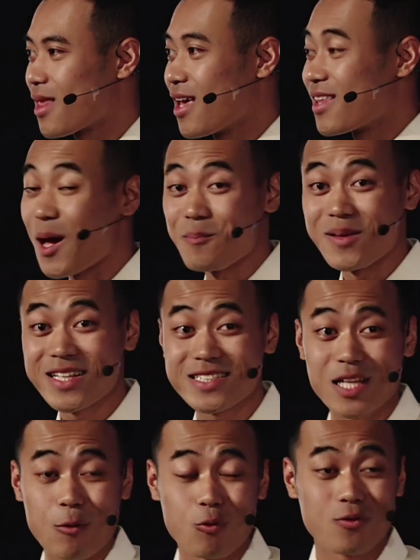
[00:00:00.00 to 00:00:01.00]
That means
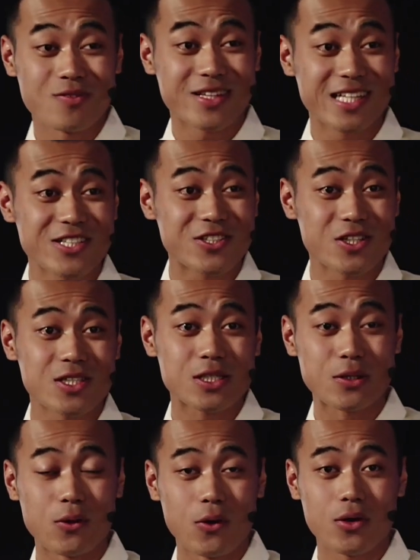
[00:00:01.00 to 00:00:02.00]
that teachers,
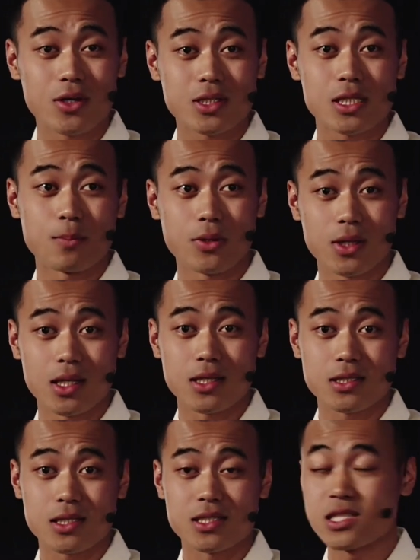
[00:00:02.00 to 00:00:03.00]
lawyers, and police
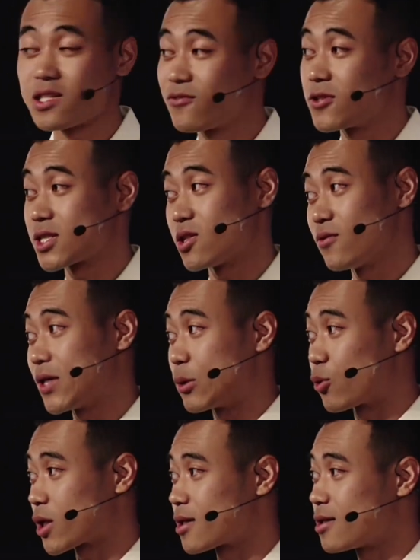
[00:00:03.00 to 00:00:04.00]
and civil servant
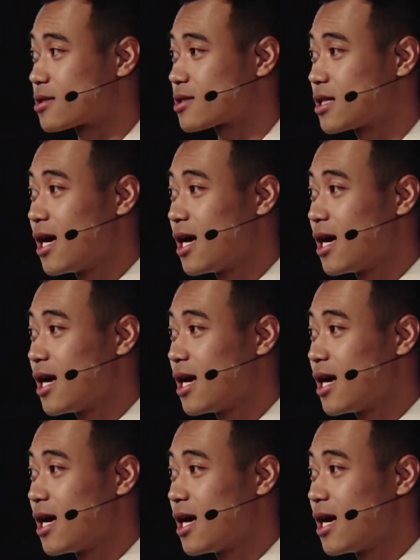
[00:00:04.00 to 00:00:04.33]
workers